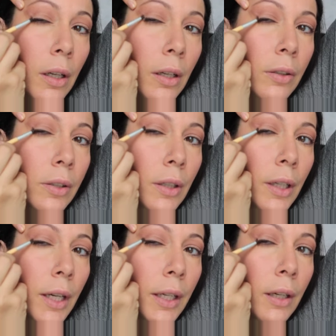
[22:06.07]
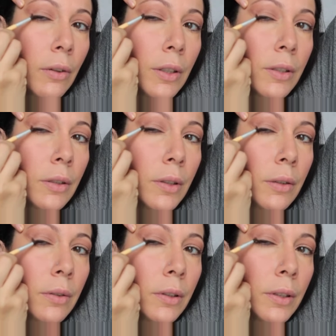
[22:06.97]
I'm sorry, I can't really see what
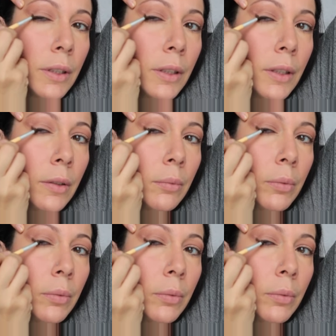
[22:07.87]
I'm doing here,